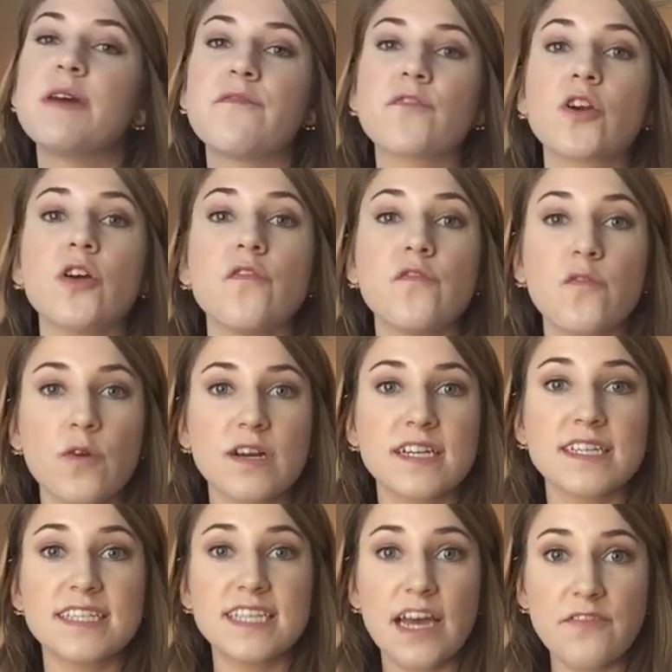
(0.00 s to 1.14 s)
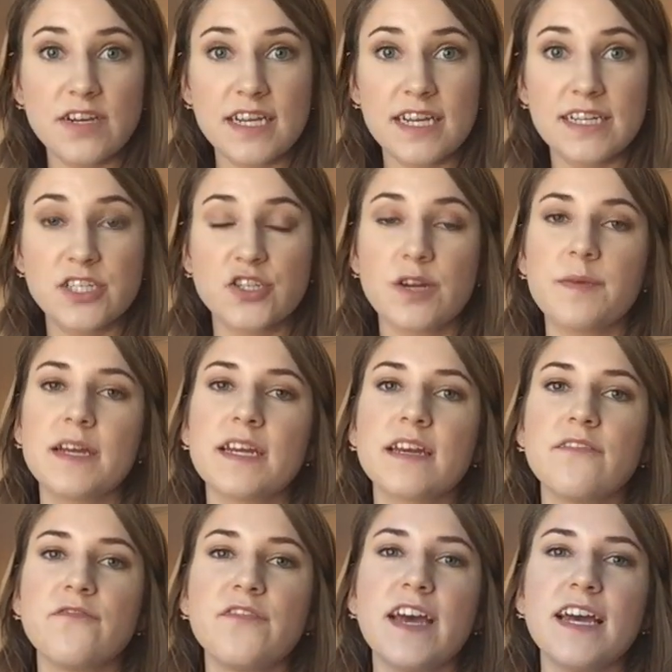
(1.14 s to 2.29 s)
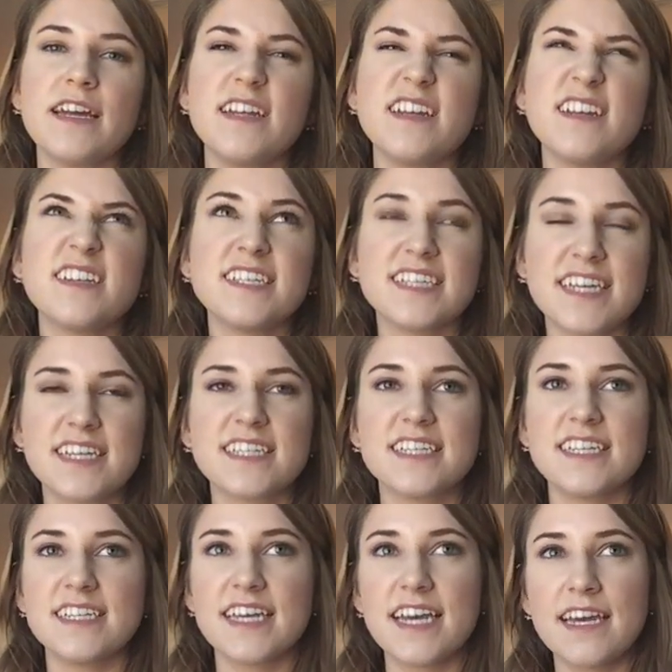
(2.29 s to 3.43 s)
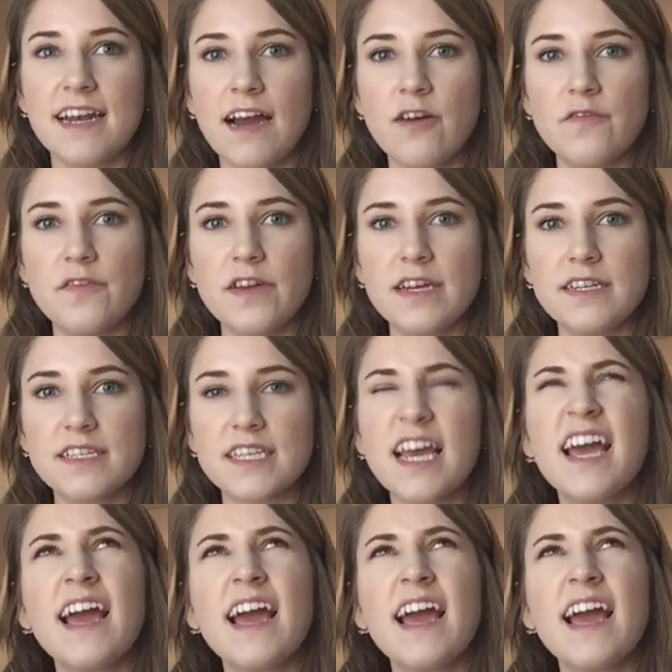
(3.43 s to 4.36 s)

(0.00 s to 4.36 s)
meant for a 4 to 7 day trip and can fit 6 to 10 outfits.